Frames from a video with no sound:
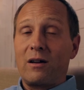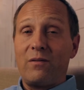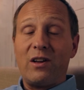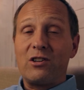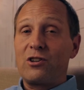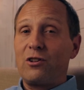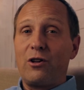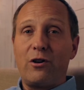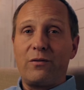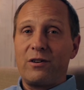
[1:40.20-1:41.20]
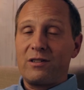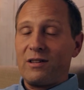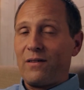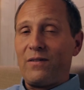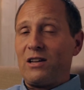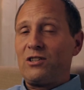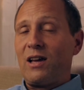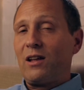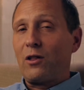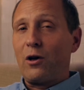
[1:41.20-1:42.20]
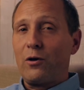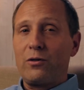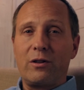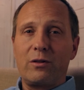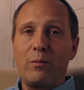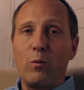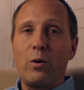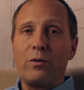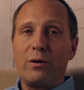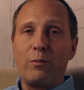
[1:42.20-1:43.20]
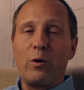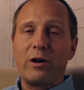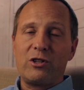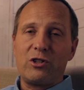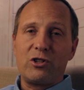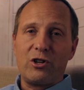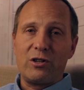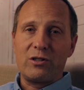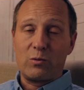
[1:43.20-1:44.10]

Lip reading: conventional loan versus FHA loan. The mortgage insurance is